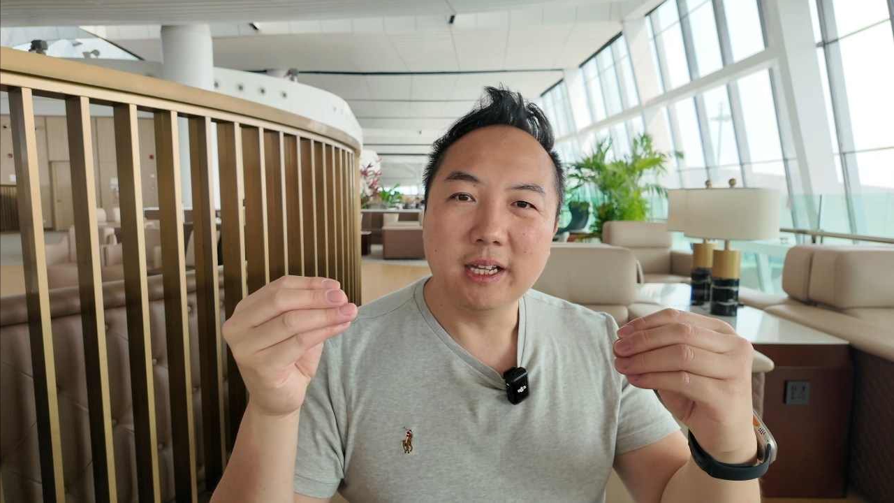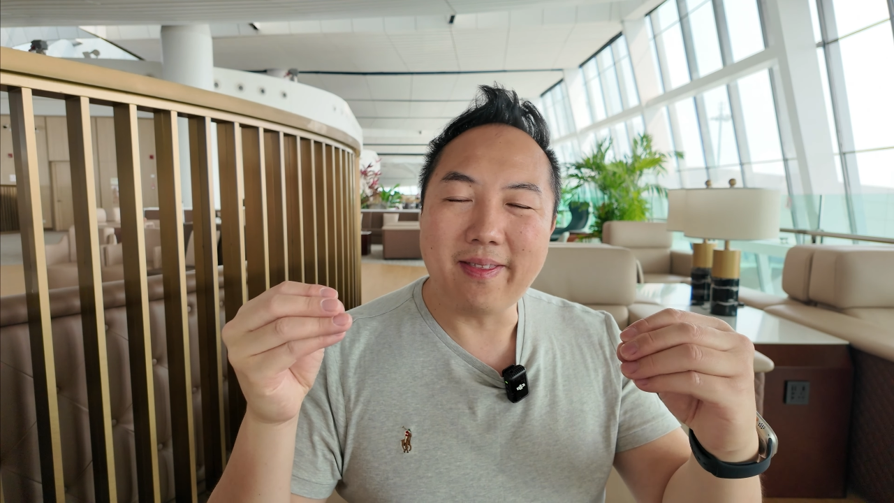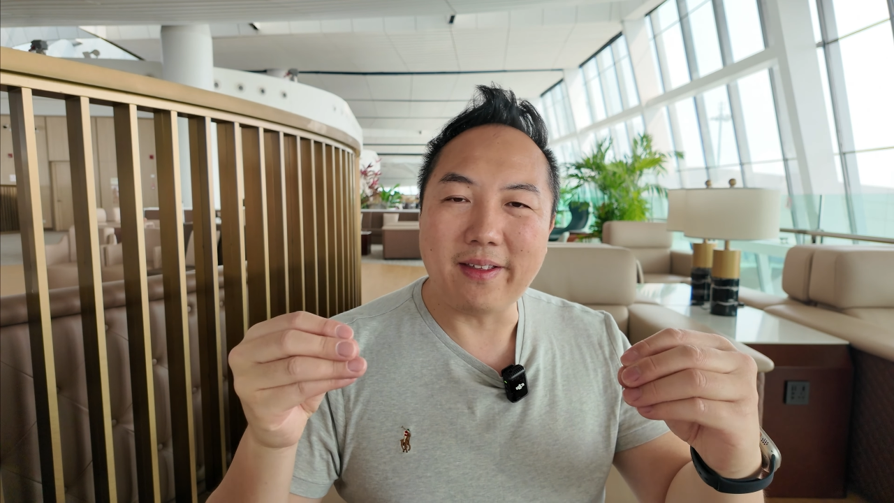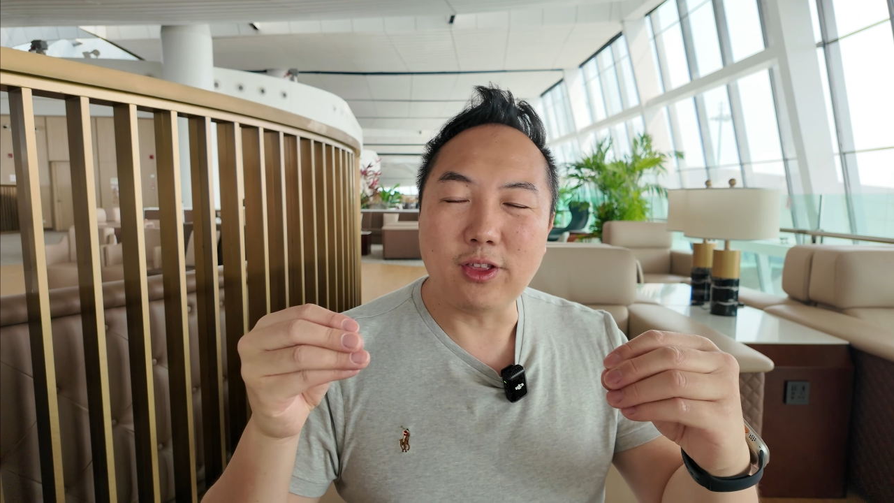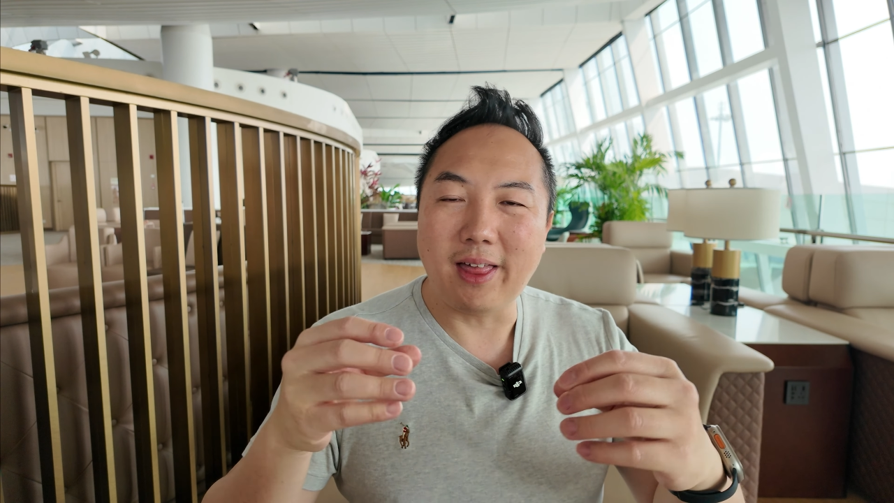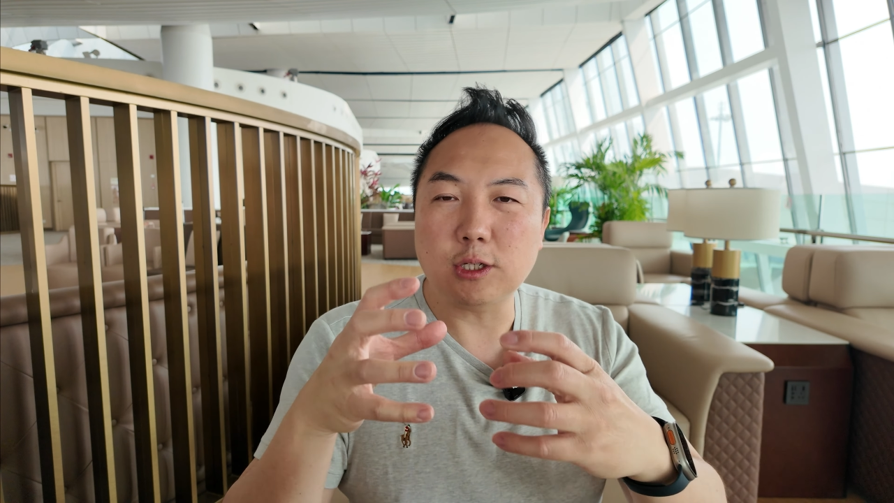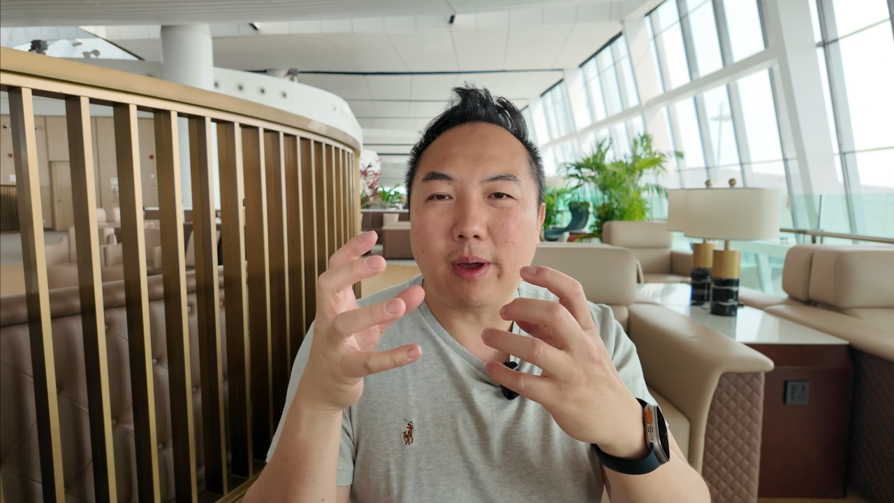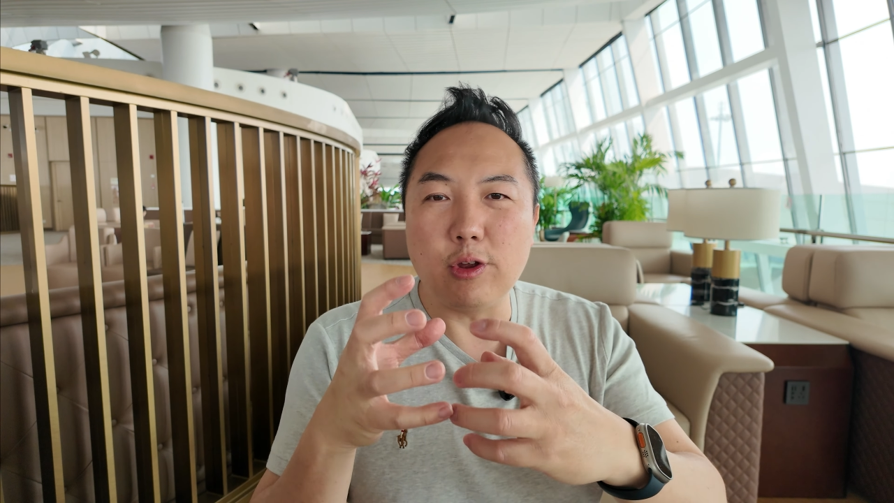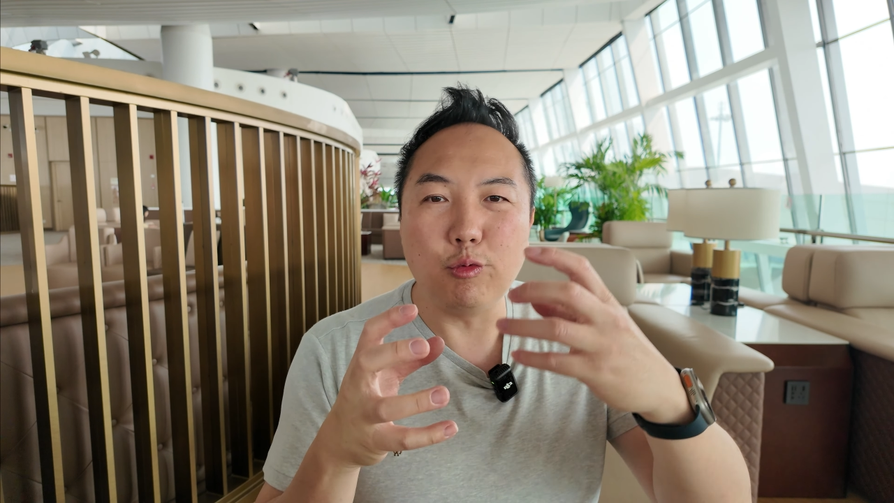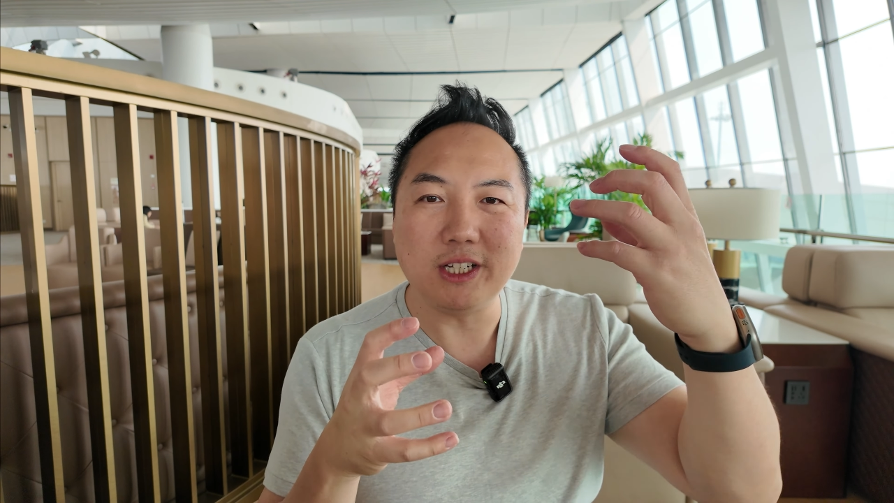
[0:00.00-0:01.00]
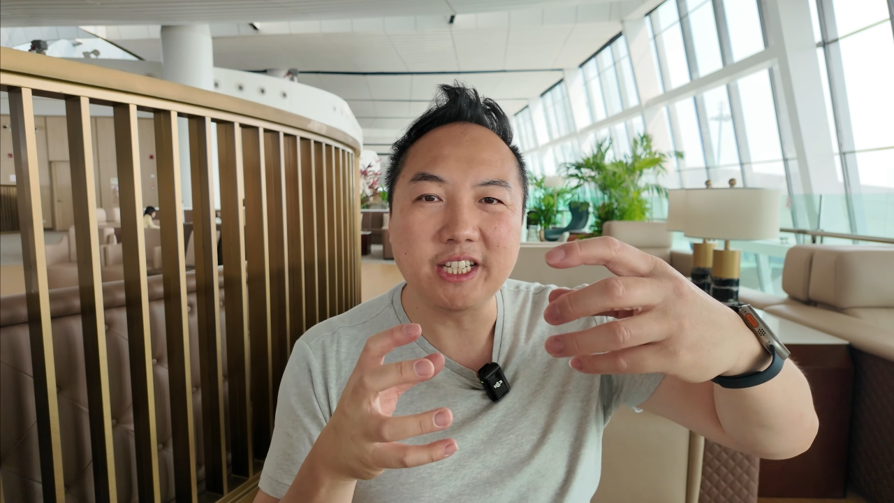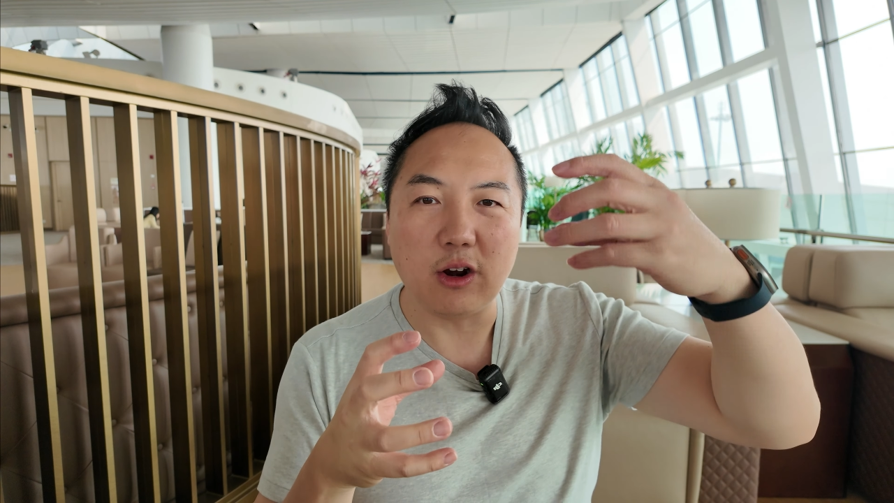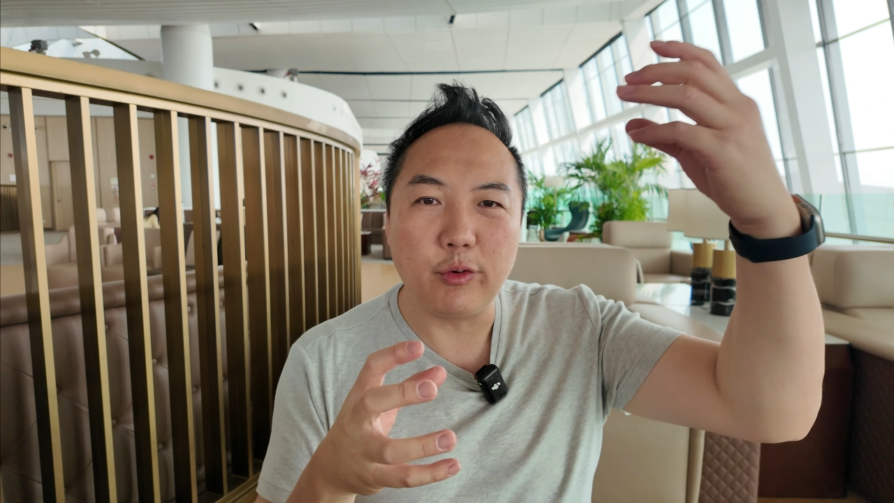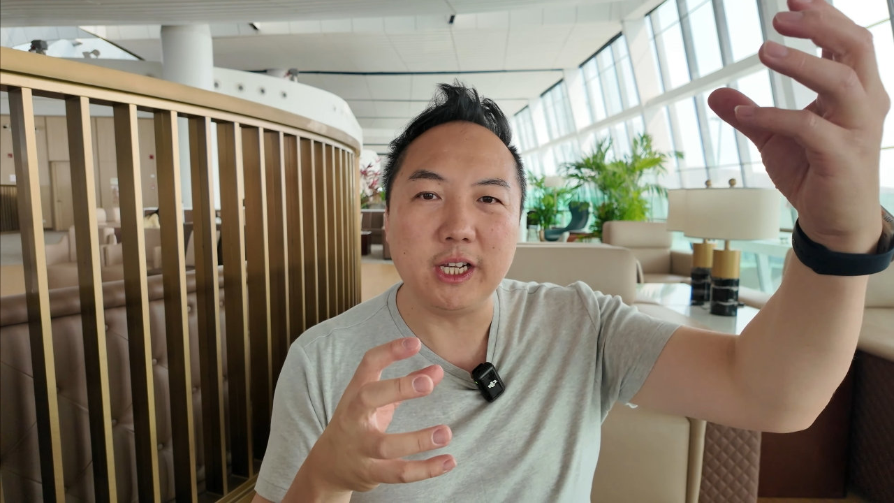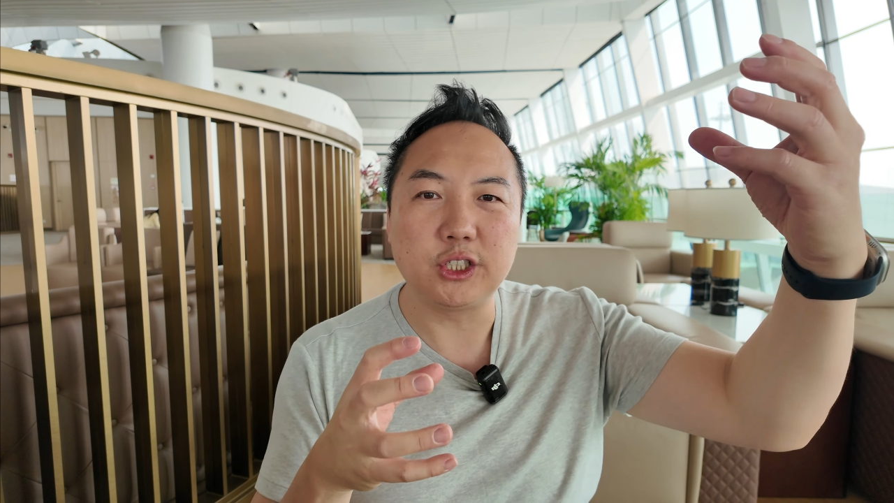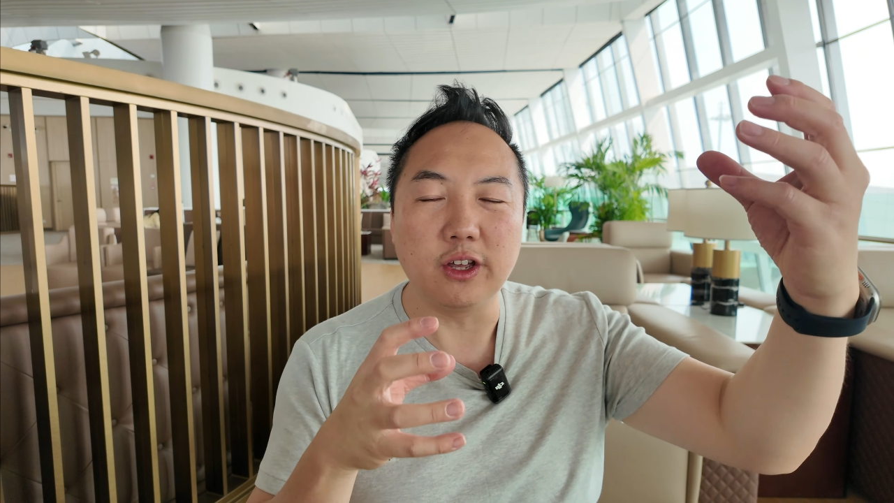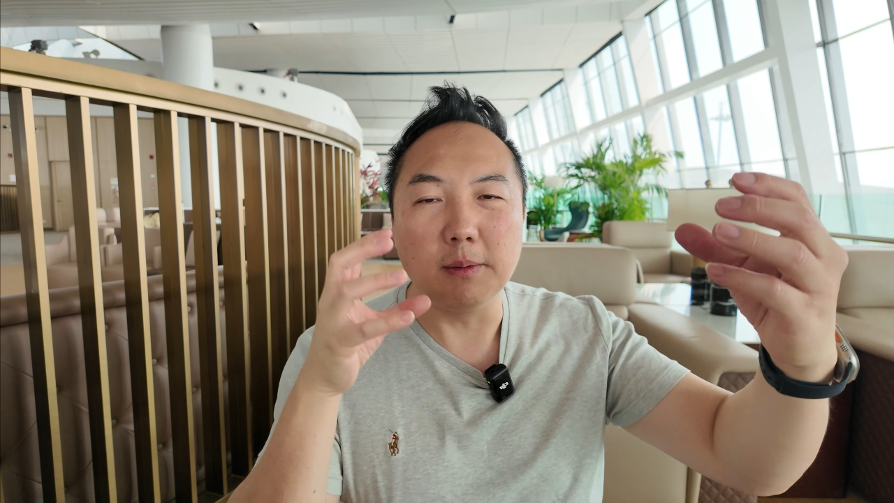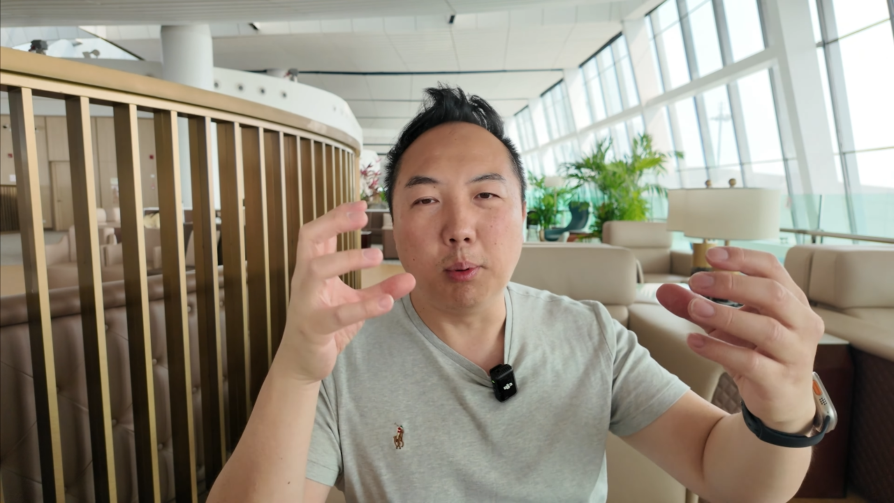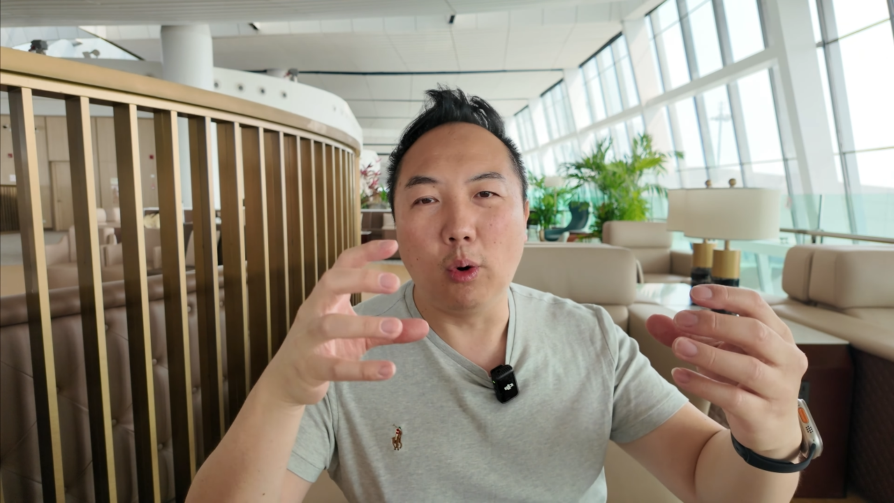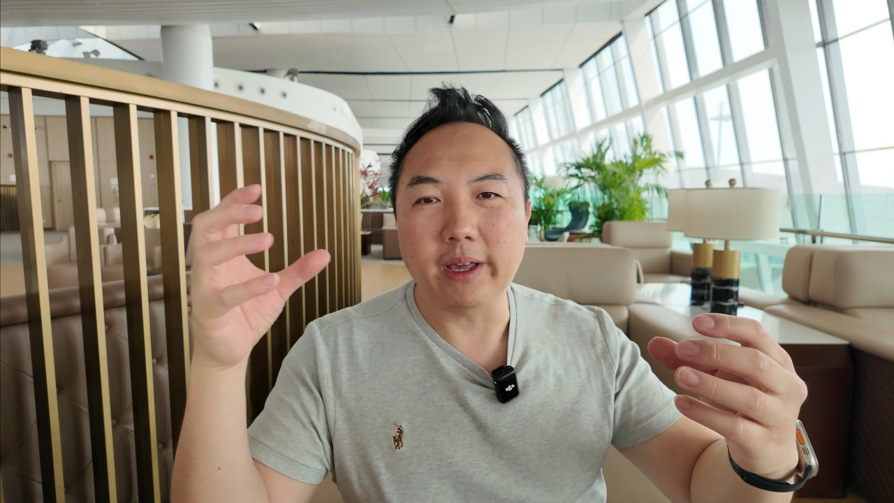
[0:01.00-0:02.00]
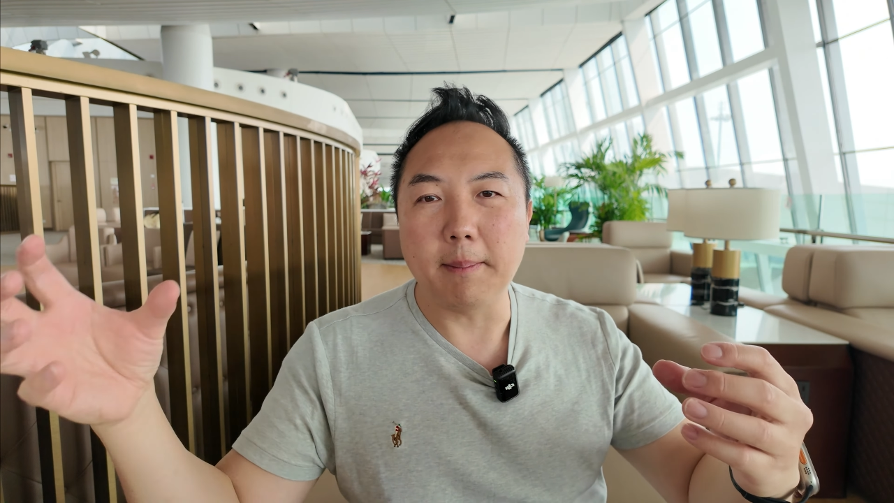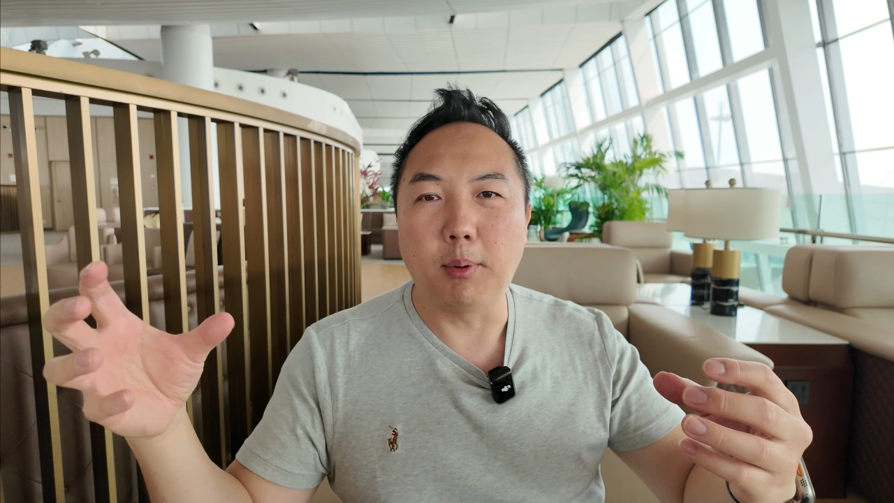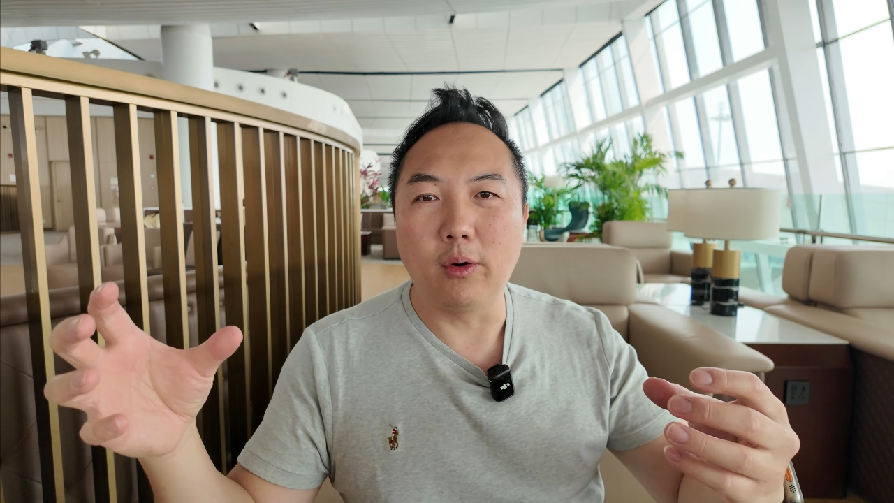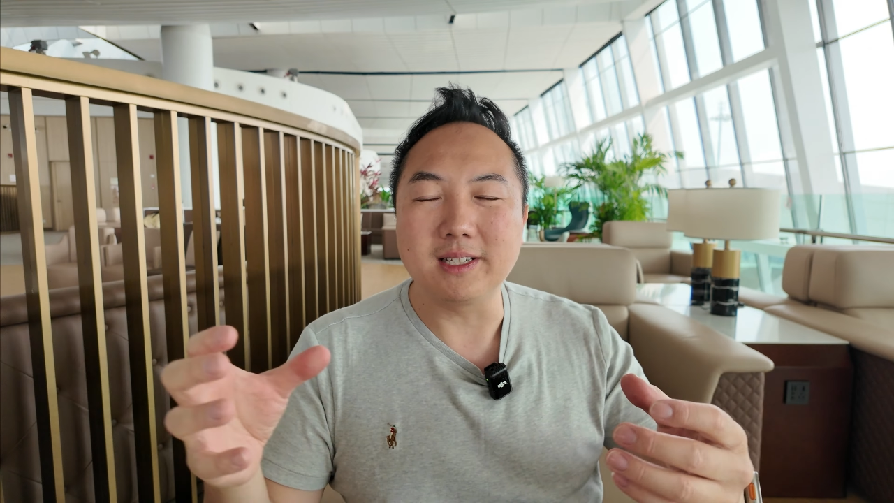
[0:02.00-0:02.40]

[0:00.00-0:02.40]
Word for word: And that, that's why the rich get richer and the poor get poorer.